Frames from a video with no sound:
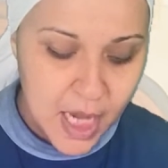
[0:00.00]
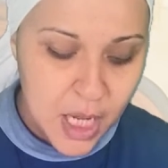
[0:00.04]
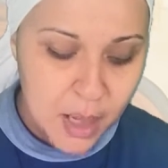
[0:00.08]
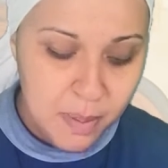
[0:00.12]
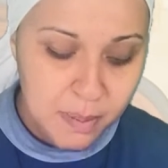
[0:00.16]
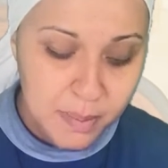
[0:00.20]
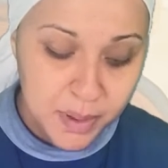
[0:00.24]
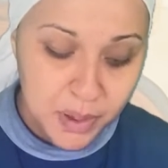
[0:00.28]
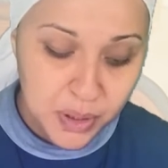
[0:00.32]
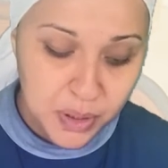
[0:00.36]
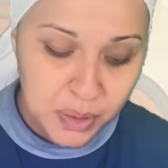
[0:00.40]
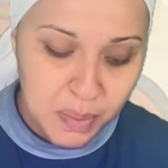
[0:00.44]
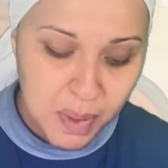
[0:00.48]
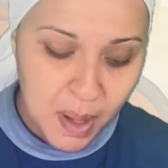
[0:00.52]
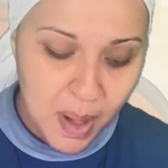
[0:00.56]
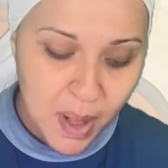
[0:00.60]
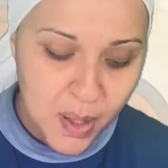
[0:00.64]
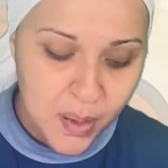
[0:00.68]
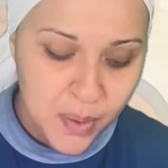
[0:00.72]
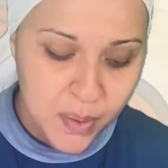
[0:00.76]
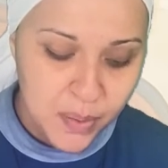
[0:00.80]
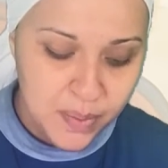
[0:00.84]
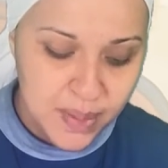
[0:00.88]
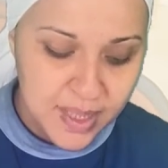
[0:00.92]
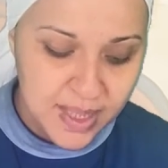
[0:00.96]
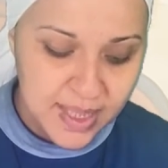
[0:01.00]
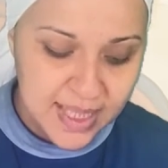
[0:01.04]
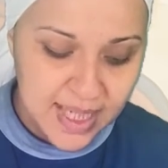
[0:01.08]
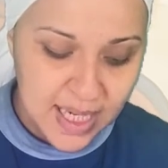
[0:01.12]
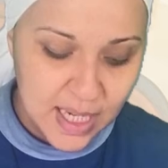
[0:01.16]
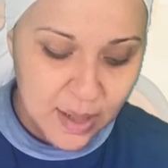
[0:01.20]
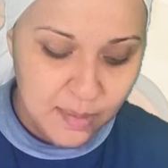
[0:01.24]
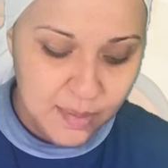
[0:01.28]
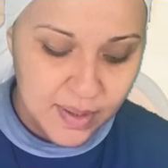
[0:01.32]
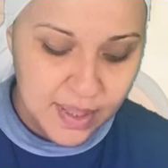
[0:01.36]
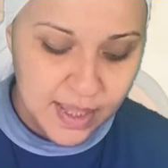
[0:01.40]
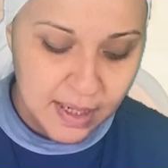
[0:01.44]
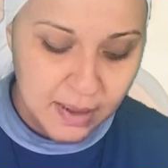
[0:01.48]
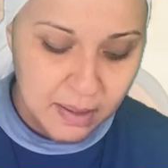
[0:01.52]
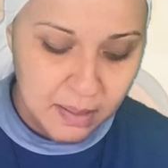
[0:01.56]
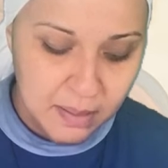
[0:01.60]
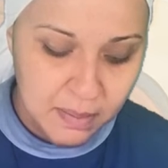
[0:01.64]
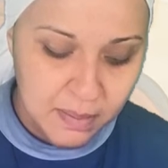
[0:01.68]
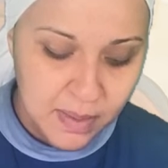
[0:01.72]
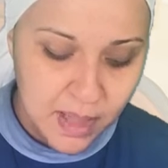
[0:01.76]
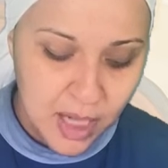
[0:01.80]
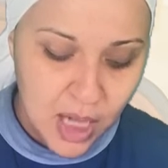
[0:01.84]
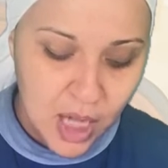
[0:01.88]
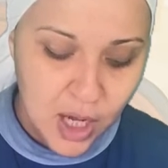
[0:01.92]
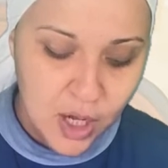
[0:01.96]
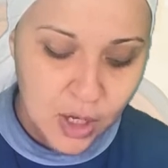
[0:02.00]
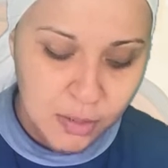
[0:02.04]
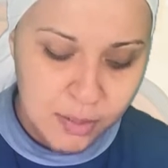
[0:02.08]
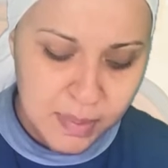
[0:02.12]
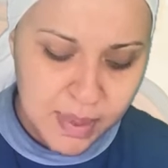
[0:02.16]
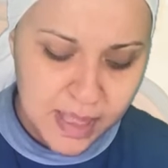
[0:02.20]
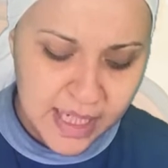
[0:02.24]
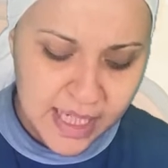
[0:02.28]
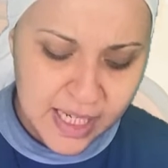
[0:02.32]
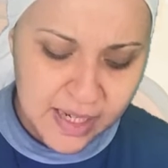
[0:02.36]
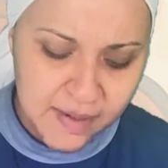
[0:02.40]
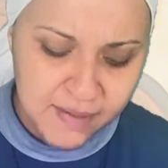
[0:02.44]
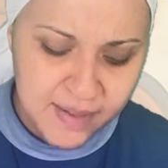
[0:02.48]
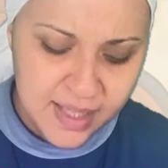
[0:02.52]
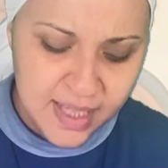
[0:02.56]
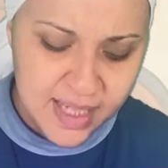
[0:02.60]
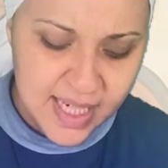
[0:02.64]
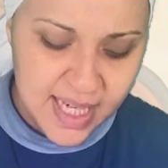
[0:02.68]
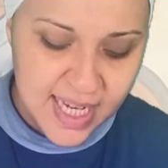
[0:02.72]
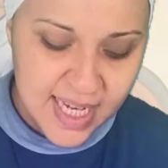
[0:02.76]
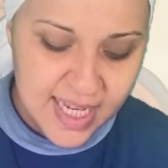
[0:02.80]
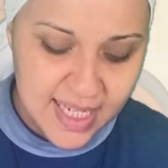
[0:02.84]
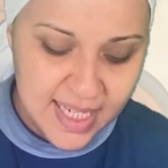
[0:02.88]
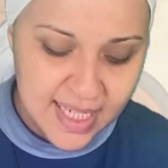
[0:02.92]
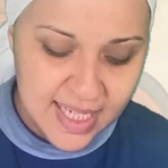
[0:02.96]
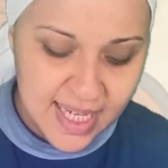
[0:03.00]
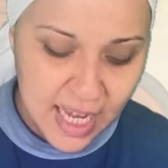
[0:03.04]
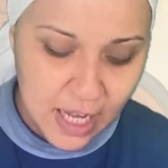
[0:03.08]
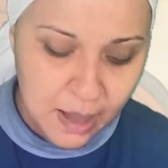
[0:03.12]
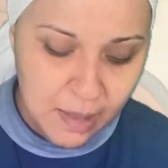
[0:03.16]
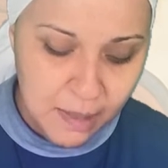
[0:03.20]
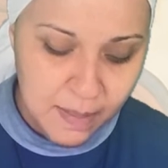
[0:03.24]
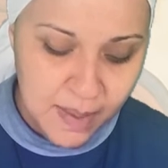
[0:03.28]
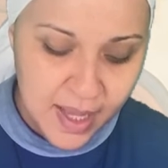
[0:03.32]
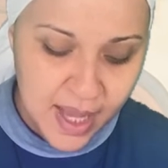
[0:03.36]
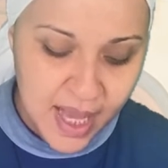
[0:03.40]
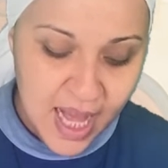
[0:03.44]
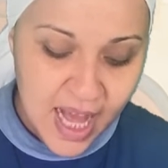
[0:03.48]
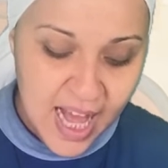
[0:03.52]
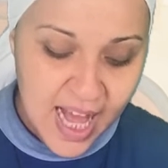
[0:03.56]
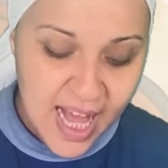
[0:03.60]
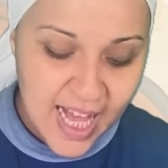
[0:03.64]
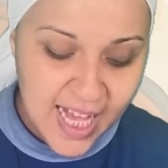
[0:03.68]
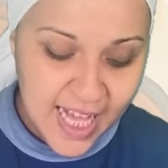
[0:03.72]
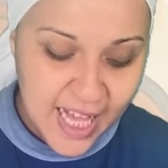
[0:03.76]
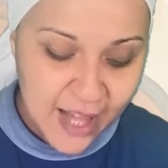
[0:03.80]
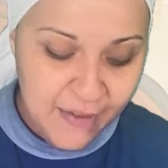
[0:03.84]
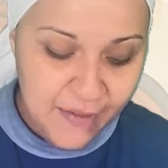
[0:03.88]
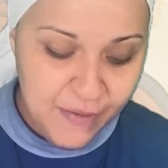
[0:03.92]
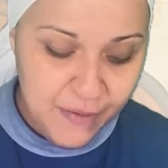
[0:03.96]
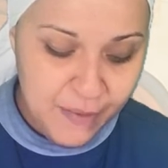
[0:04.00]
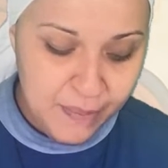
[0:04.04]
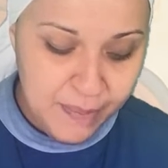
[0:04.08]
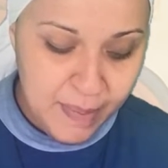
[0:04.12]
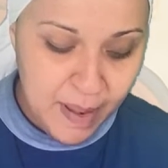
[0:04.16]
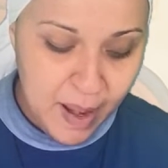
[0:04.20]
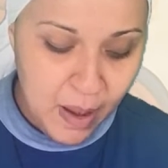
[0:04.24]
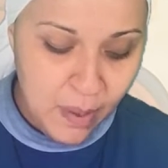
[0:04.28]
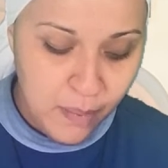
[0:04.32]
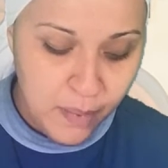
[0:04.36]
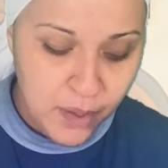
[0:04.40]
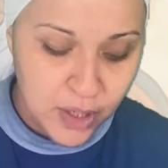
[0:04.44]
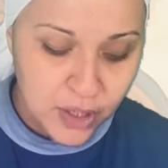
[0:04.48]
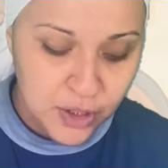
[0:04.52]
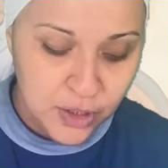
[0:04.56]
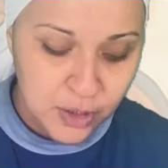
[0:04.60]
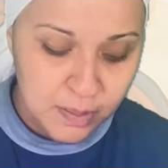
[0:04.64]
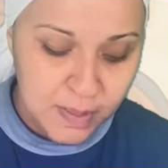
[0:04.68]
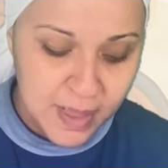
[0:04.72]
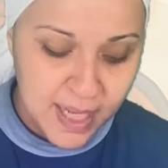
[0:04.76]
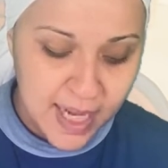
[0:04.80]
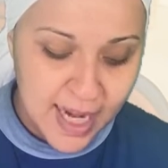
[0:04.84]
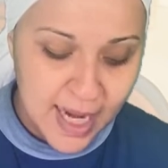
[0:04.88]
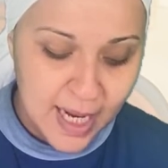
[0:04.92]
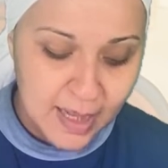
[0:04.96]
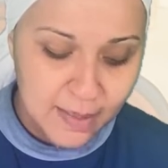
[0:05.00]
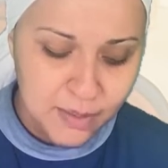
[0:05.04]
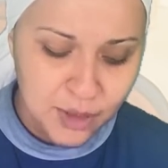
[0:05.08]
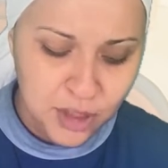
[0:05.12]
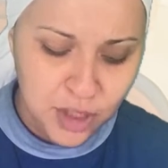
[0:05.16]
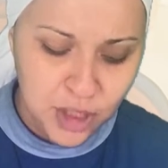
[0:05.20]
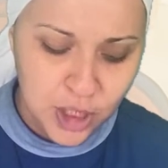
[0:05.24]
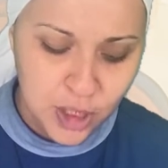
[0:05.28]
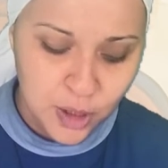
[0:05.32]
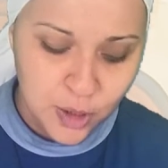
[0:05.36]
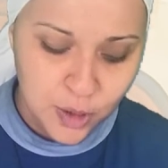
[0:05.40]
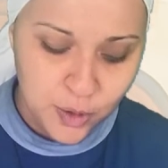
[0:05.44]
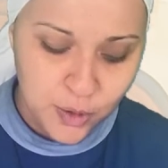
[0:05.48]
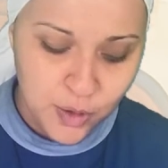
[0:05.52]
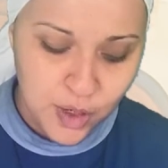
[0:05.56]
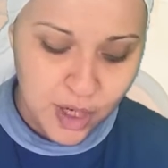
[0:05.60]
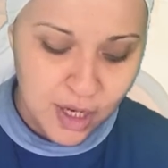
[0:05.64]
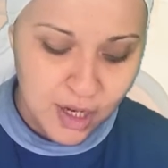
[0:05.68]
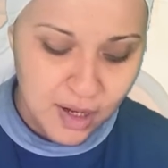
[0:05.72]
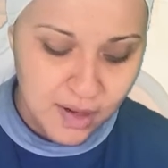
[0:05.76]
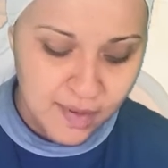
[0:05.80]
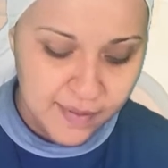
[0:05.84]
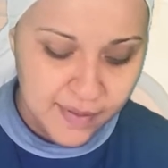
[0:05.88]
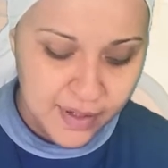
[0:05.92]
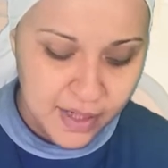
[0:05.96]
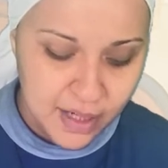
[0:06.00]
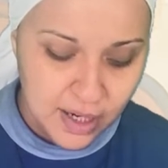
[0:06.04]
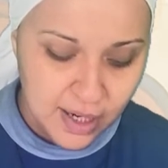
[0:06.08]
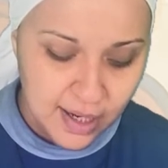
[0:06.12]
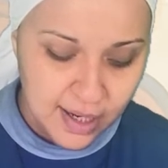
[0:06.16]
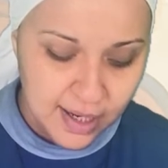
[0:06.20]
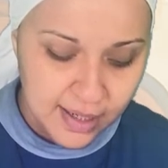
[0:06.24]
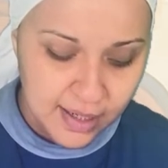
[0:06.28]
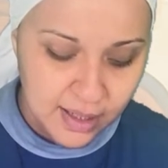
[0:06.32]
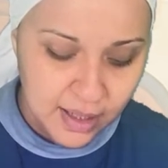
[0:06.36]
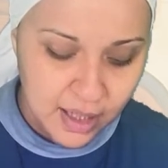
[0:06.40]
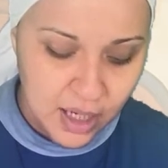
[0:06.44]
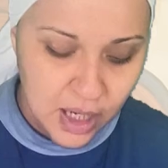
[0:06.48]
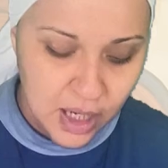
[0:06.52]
But to all who received him, who believed in his name, he gave power to become children of God,